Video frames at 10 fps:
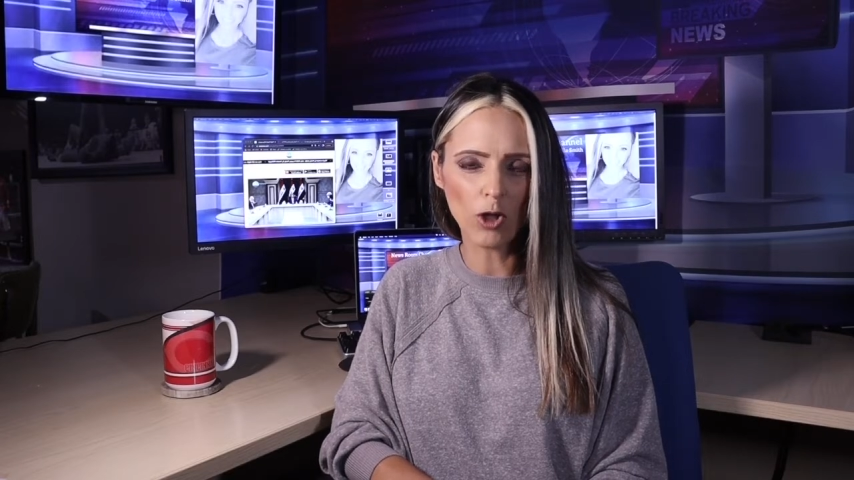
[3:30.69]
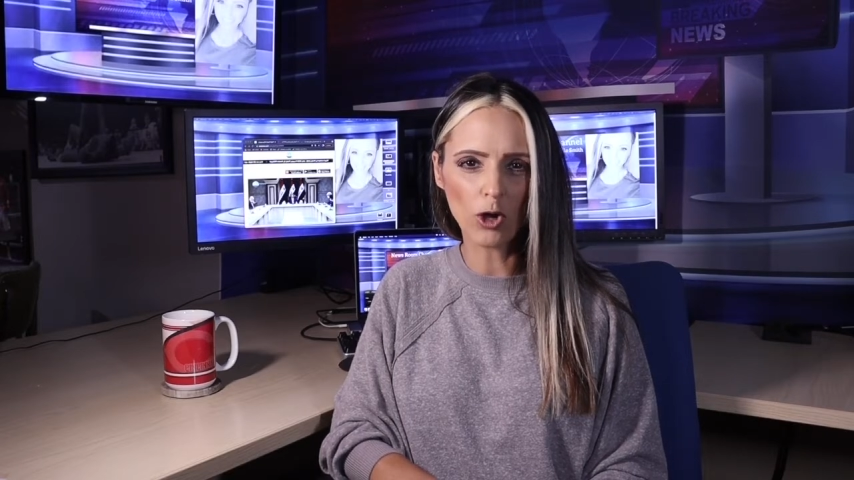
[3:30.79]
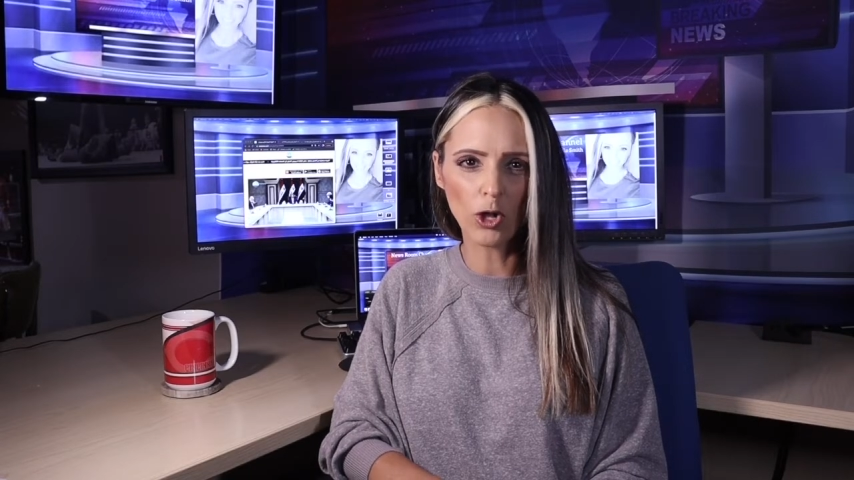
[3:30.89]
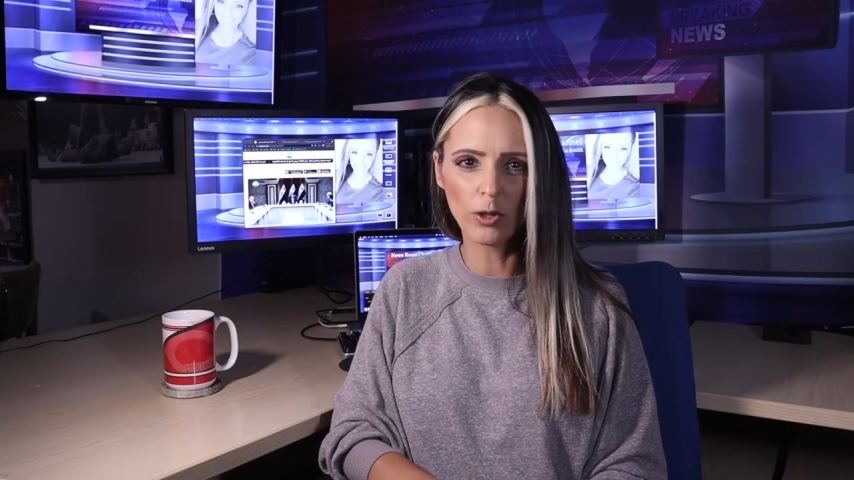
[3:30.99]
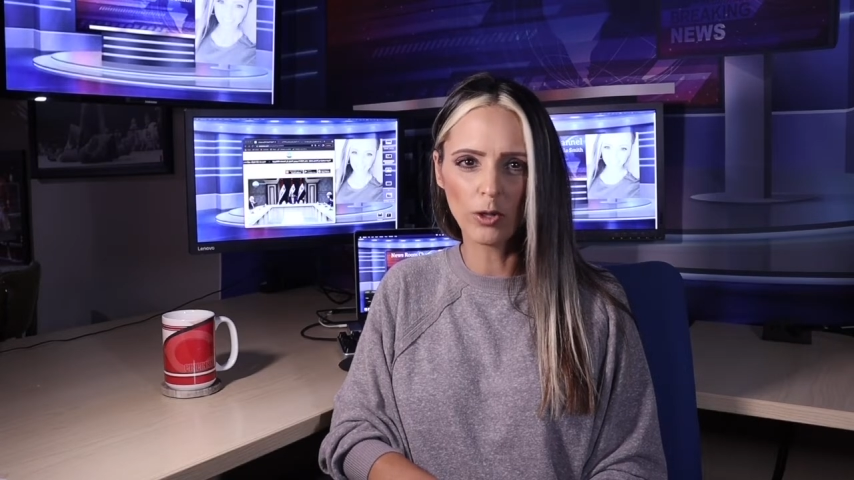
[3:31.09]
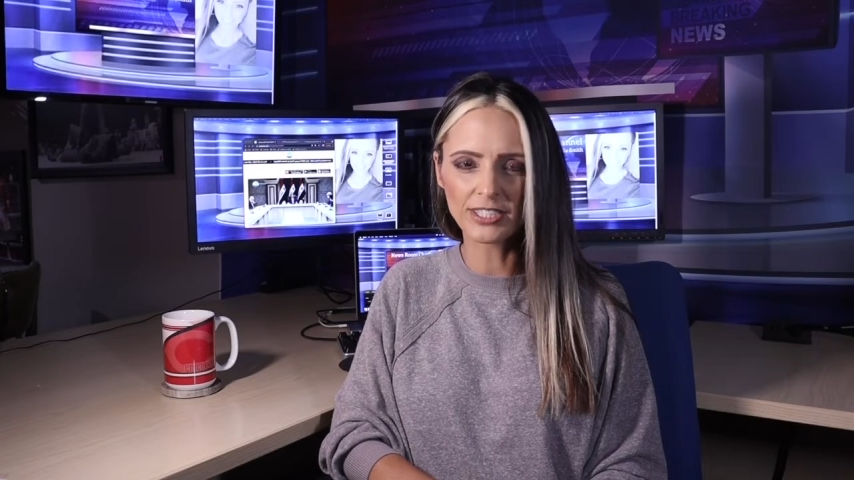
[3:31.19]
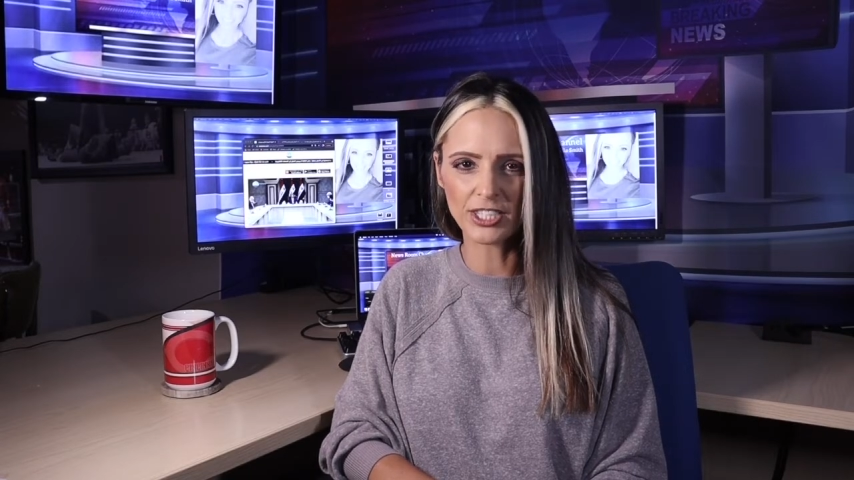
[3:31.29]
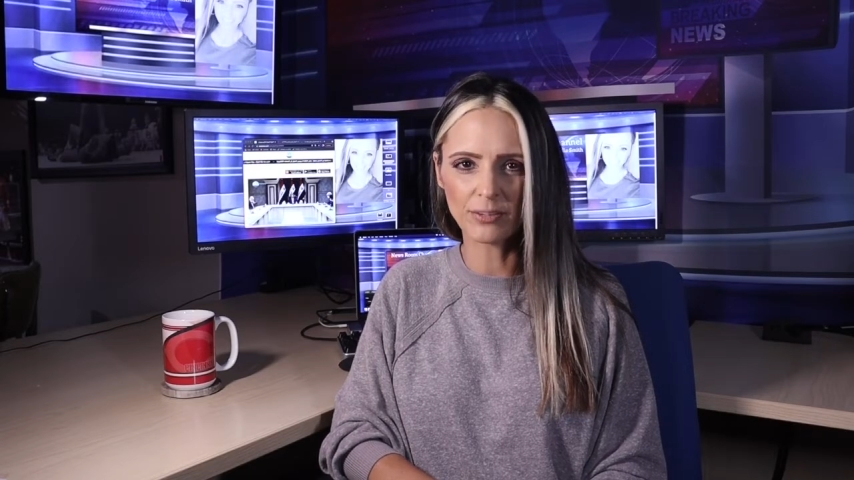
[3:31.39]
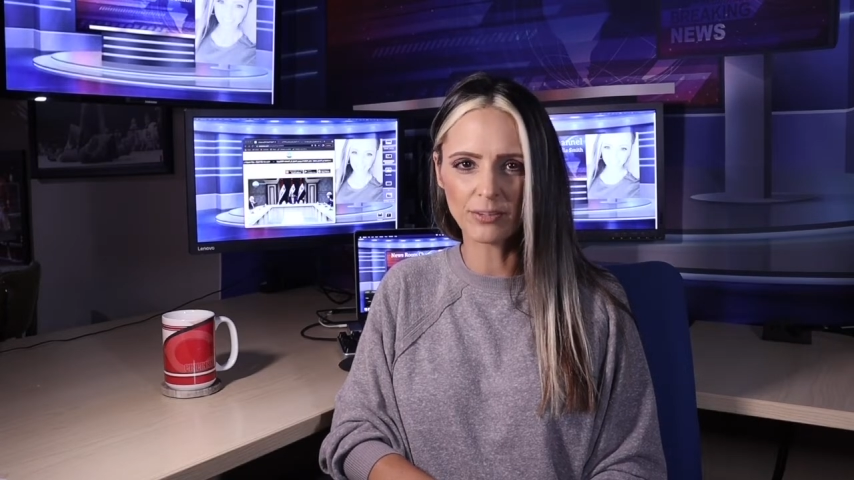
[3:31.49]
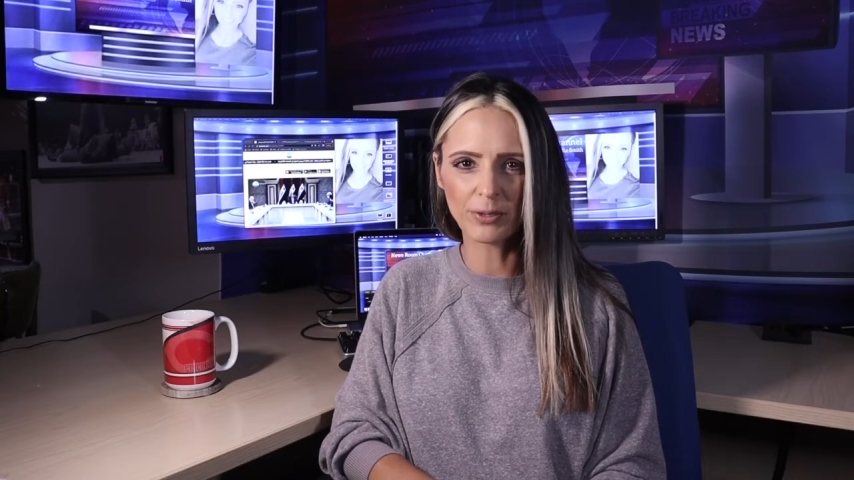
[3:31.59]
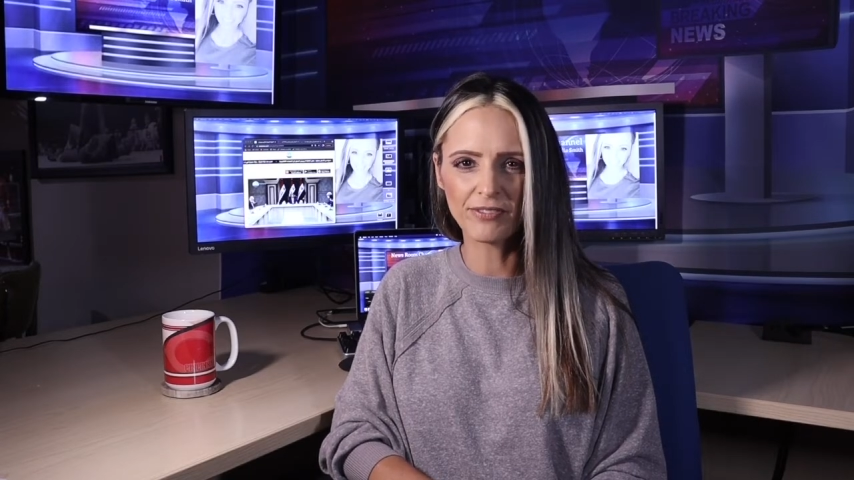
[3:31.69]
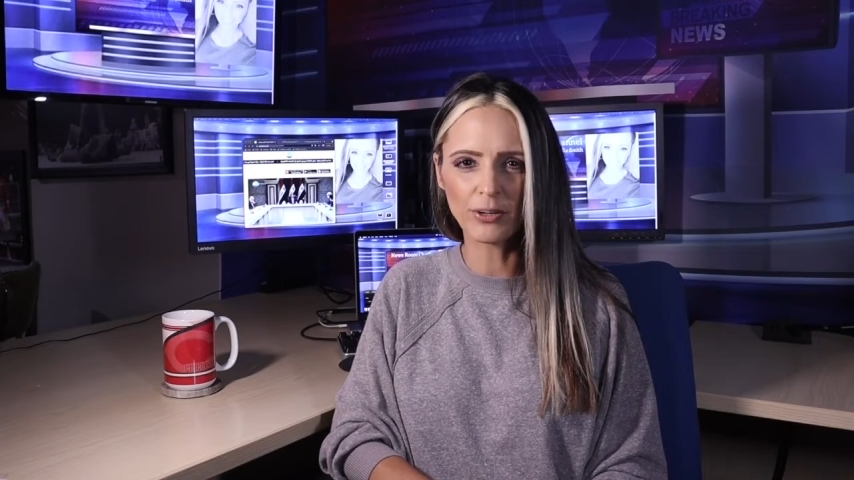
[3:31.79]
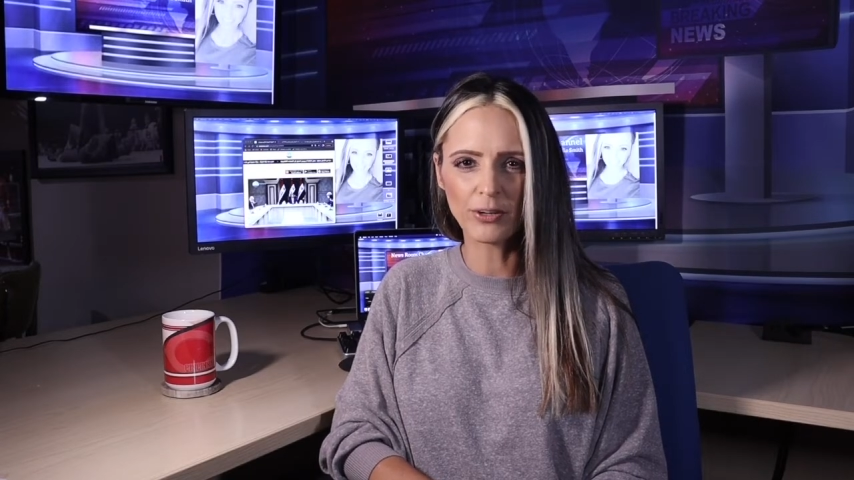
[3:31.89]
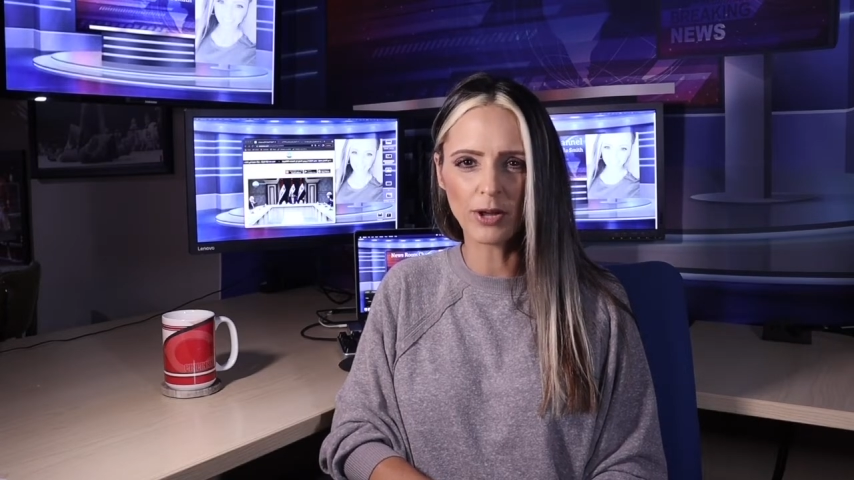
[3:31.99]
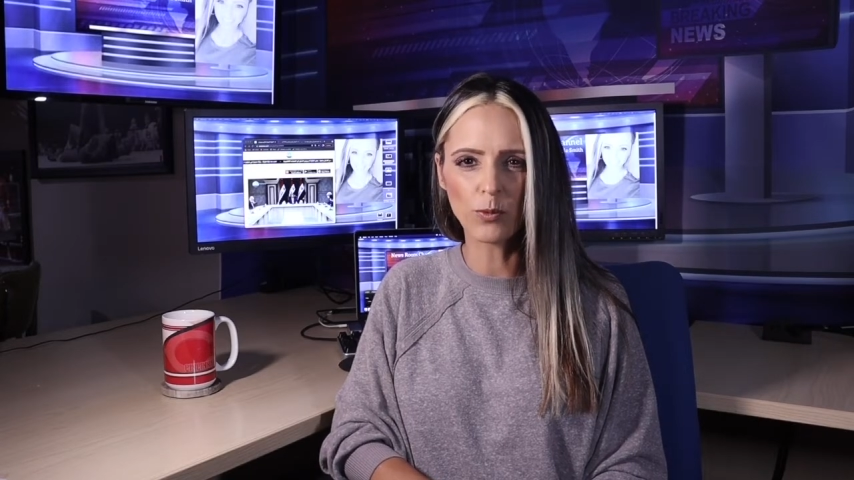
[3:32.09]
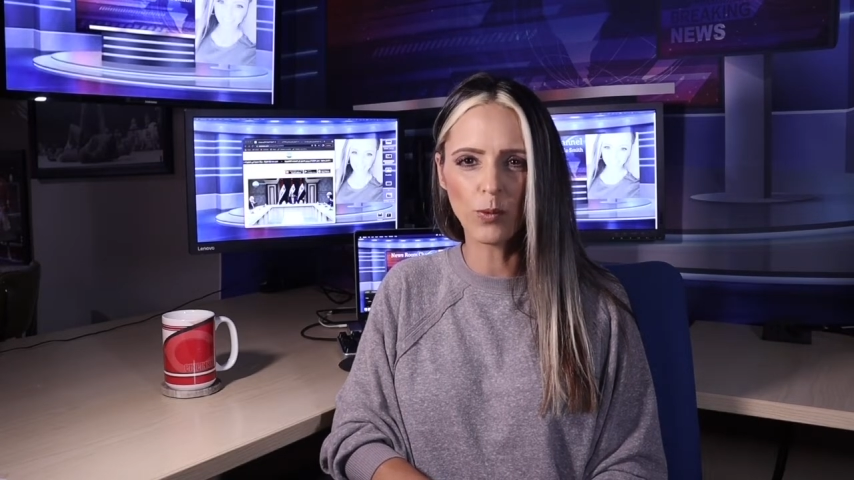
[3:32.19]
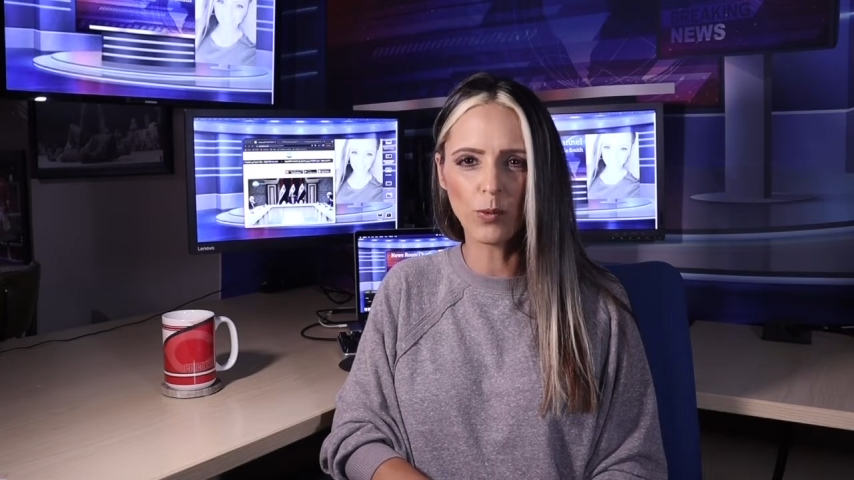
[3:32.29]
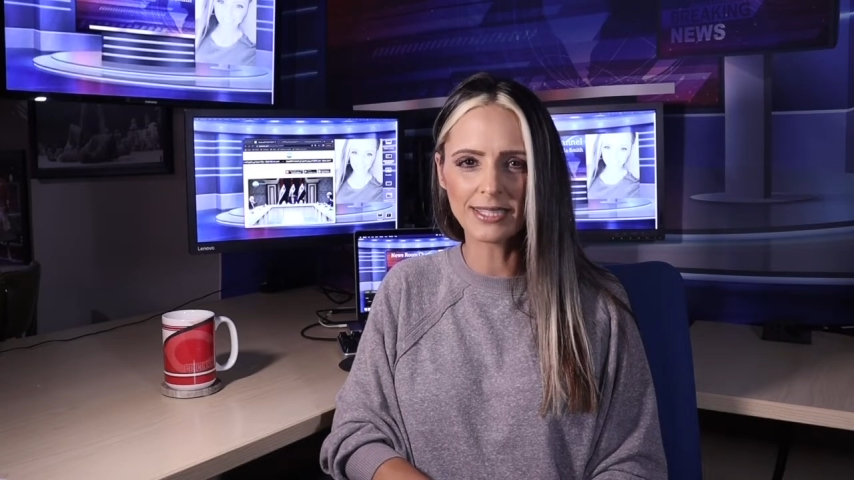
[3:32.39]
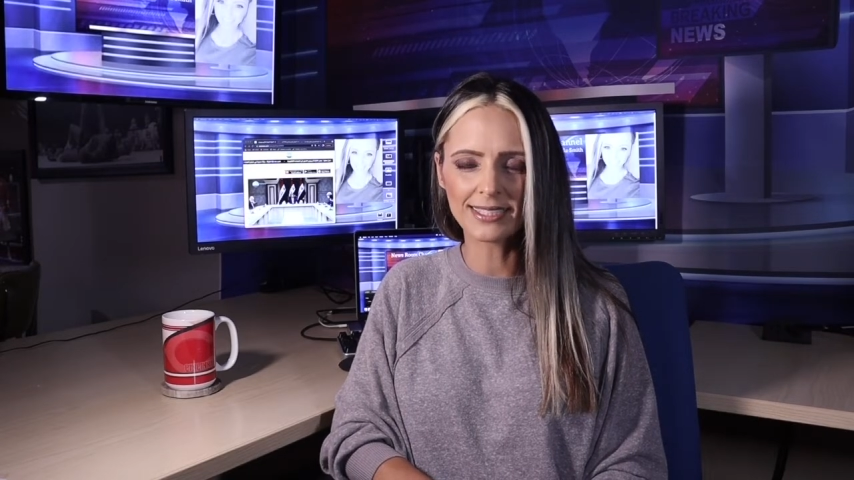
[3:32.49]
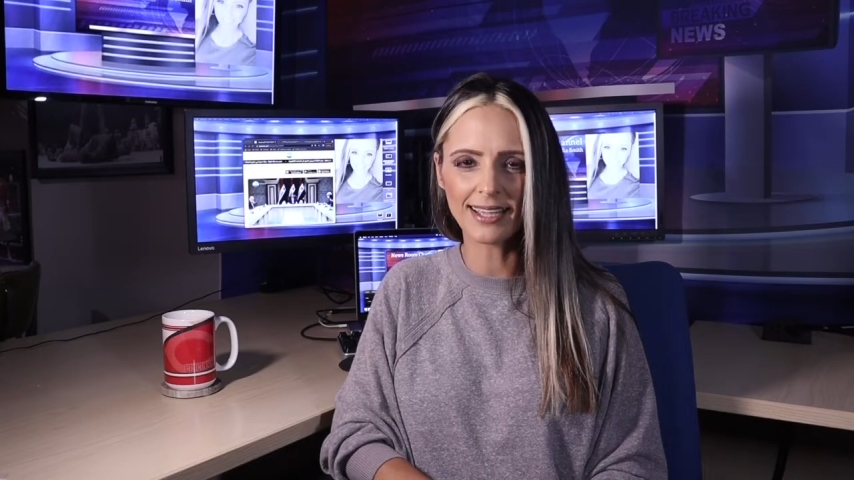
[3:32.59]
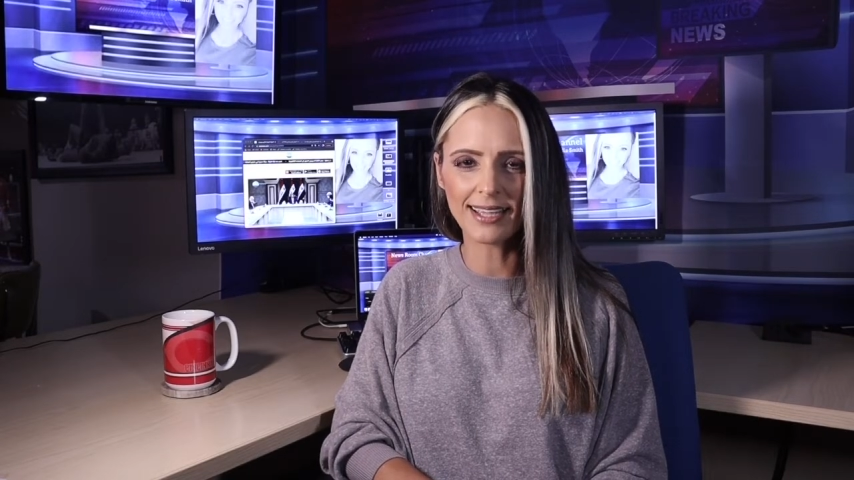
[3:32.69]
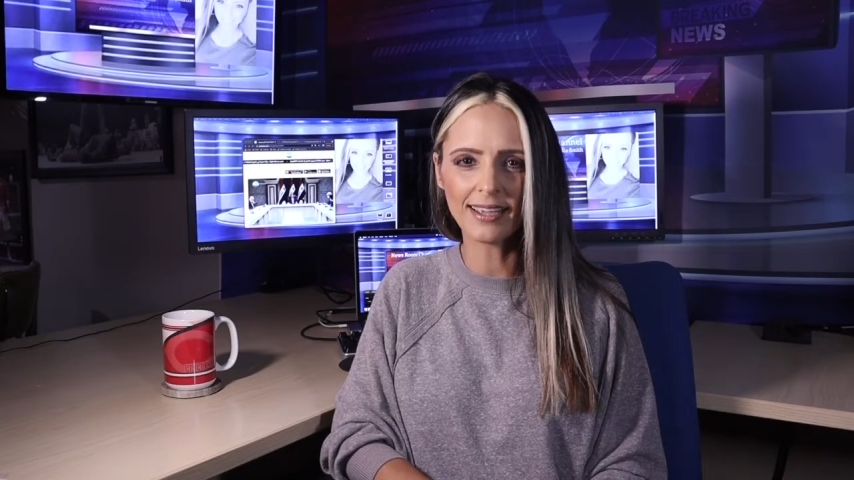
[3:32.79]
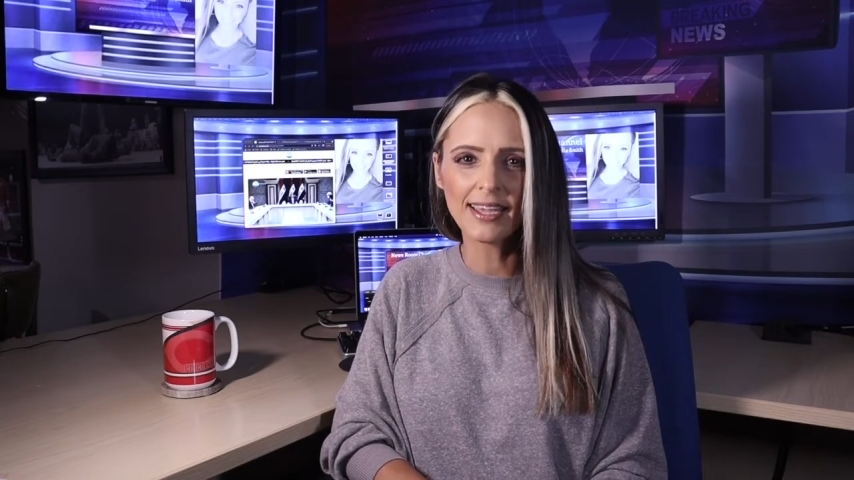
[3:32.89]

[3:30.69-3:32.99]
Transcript: Coalition revealed on Wednesday